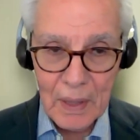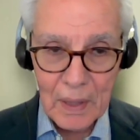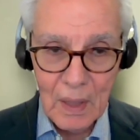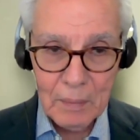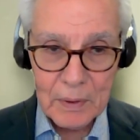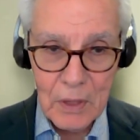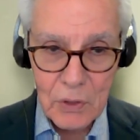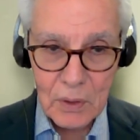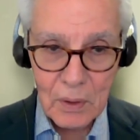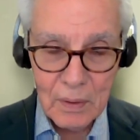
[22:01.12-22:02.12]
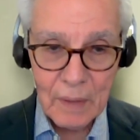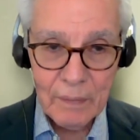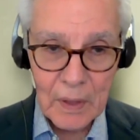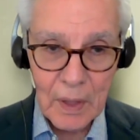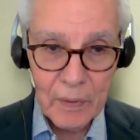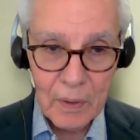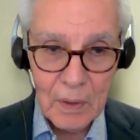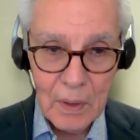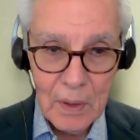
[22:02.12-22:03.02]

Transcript: about competition than the other.